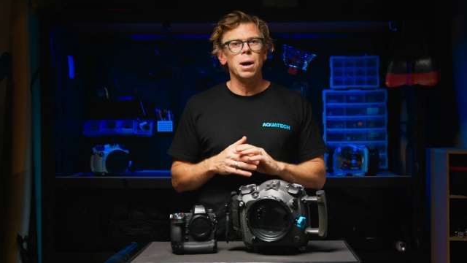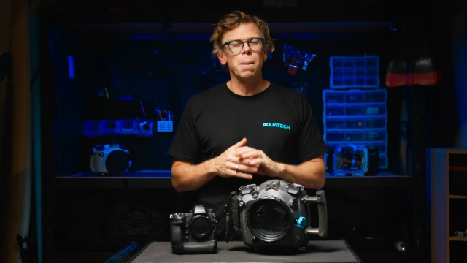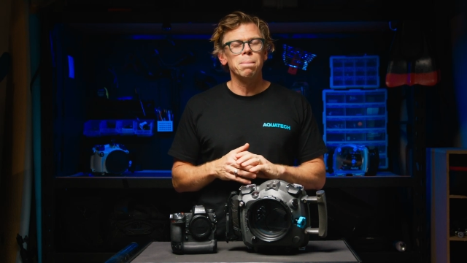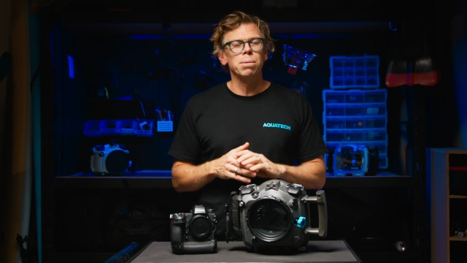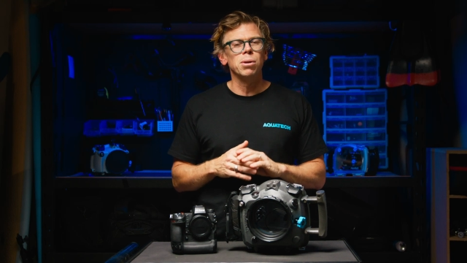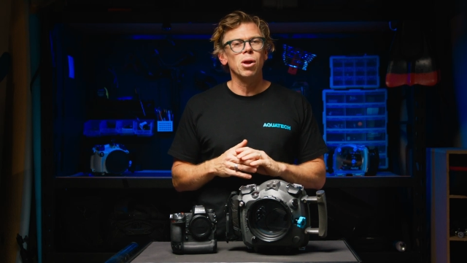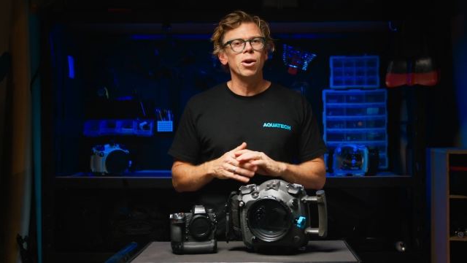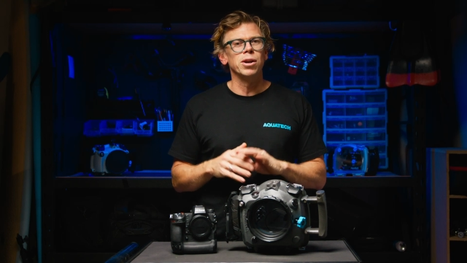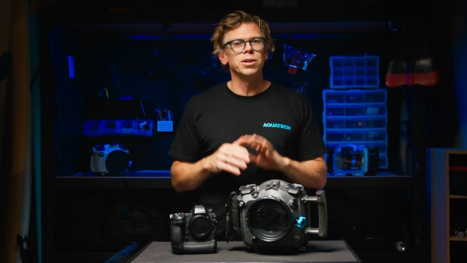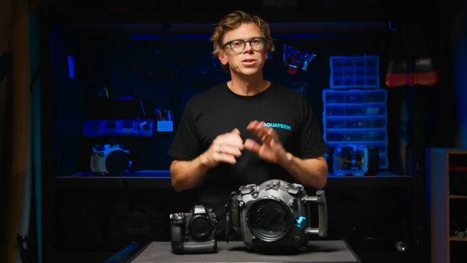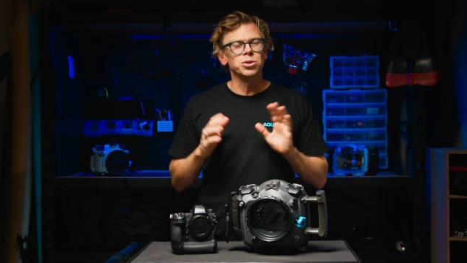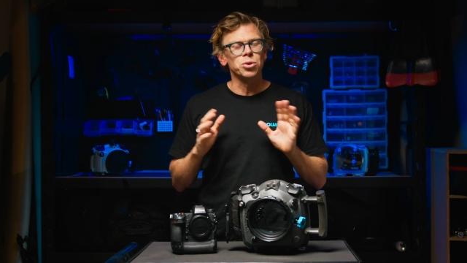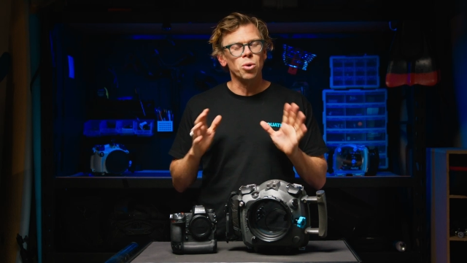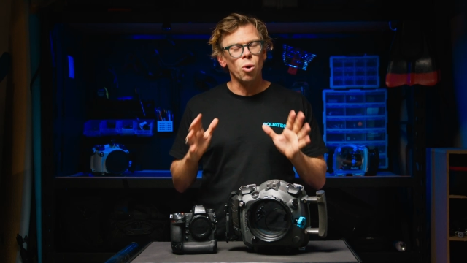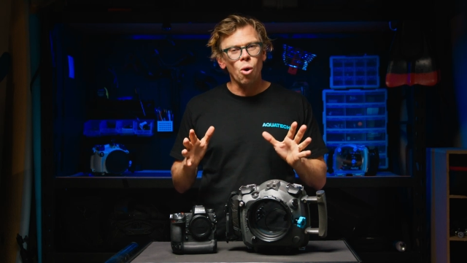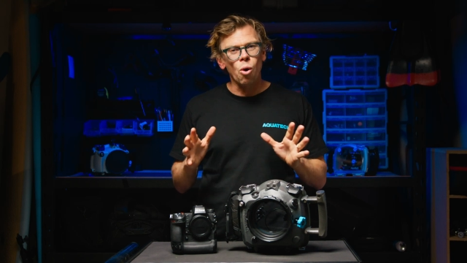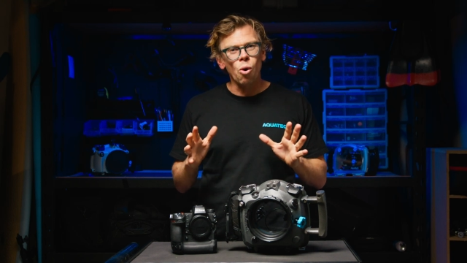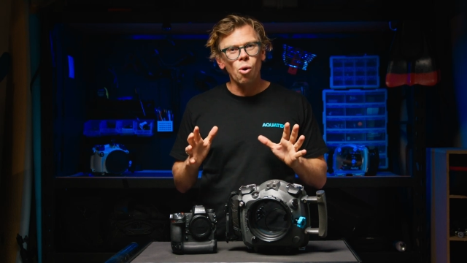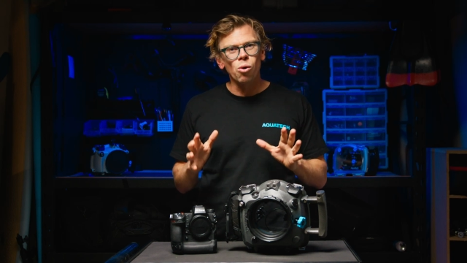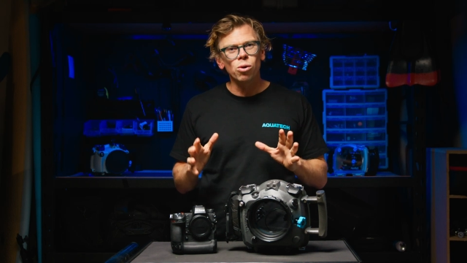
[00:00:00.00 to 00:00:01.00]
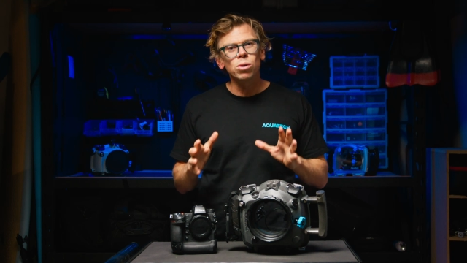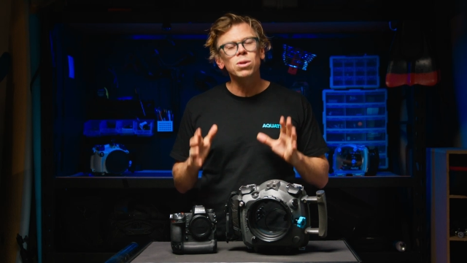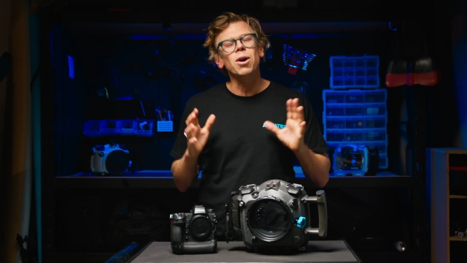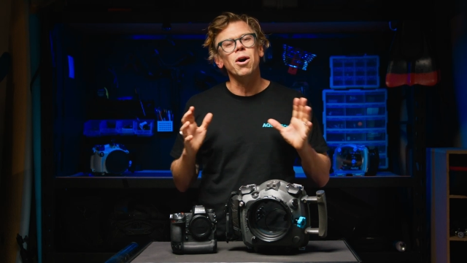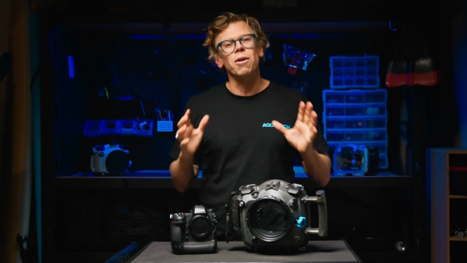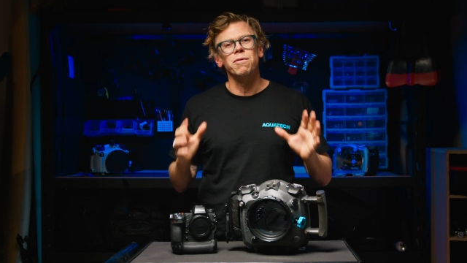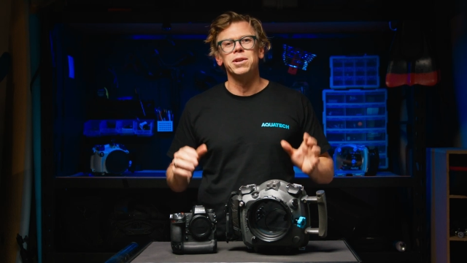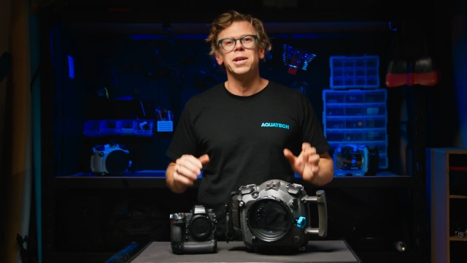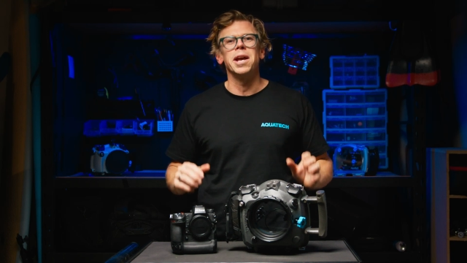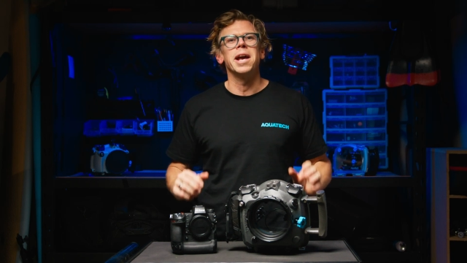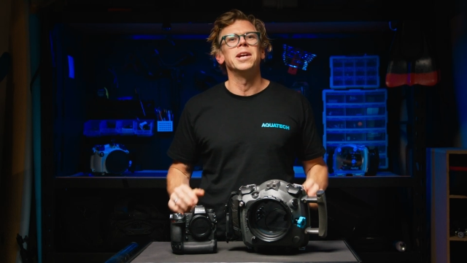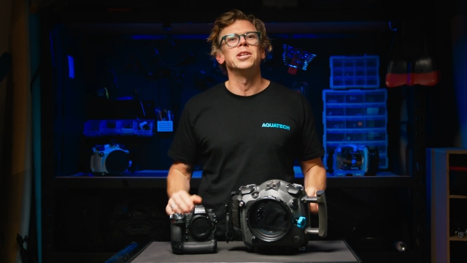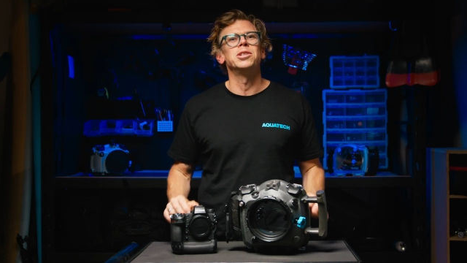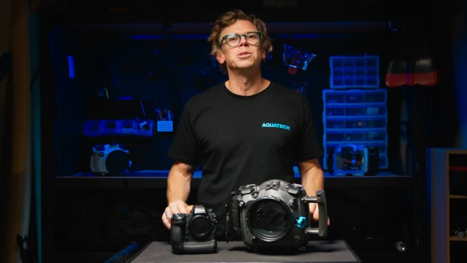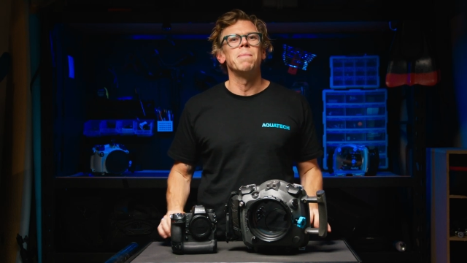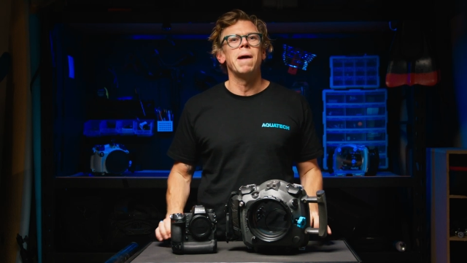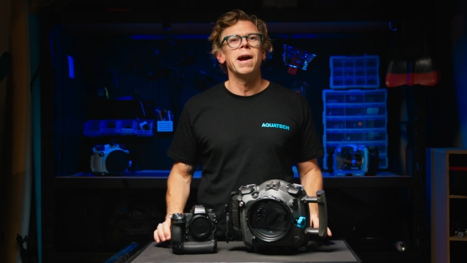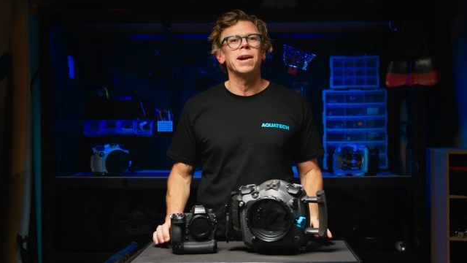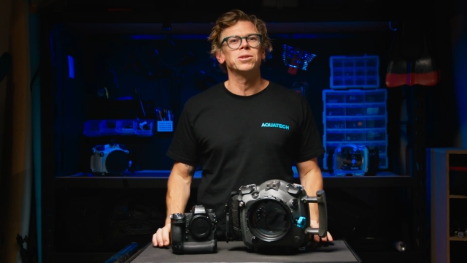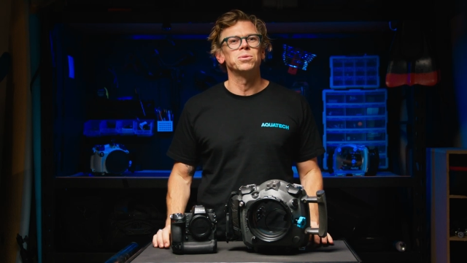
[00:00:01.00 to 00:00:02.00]
applies to all of the
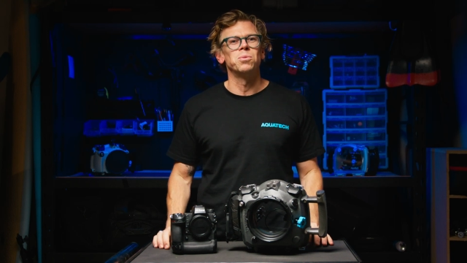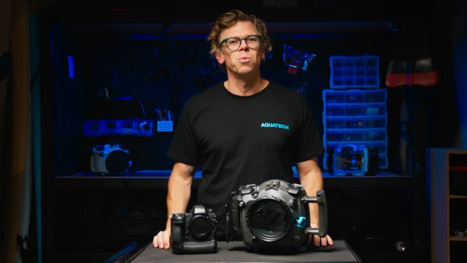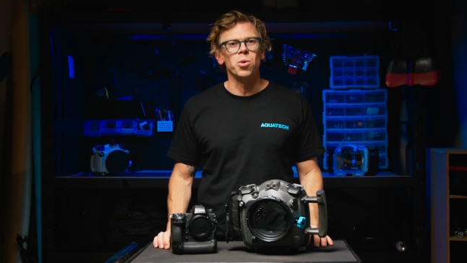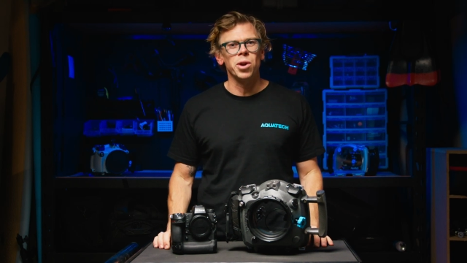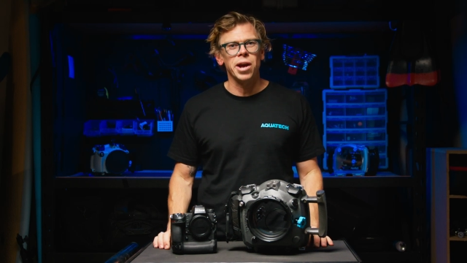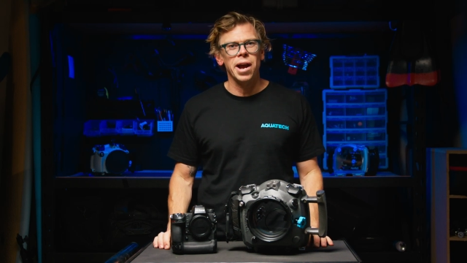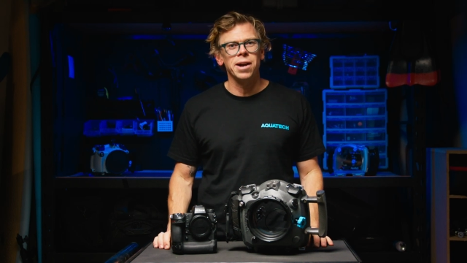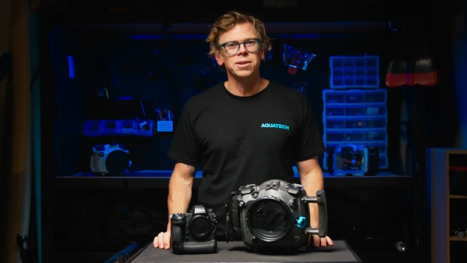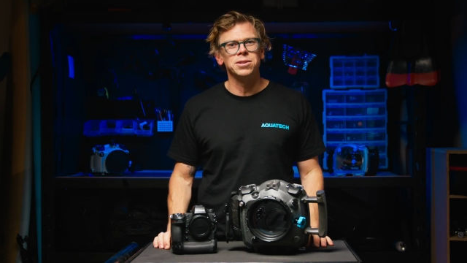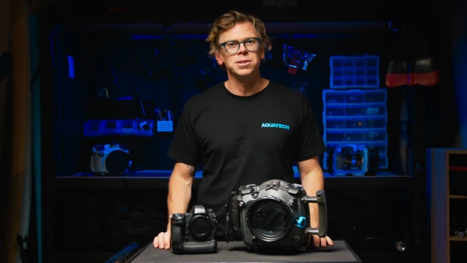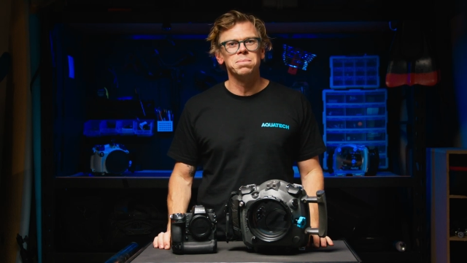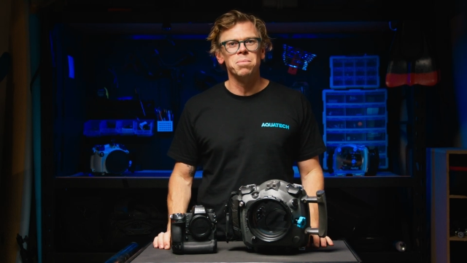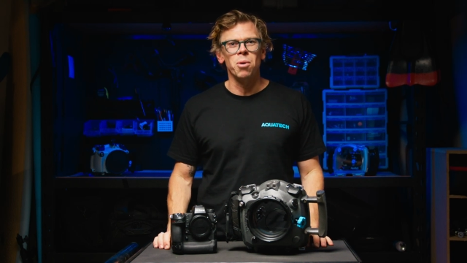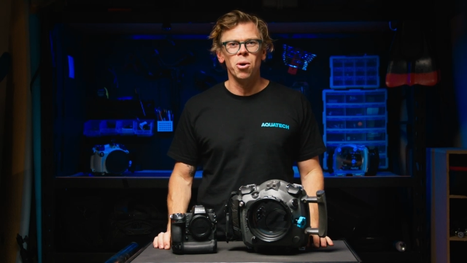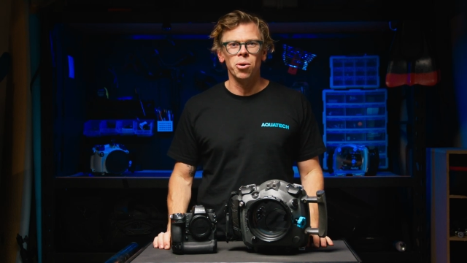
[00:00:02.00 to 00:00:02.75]
Edge Max water housing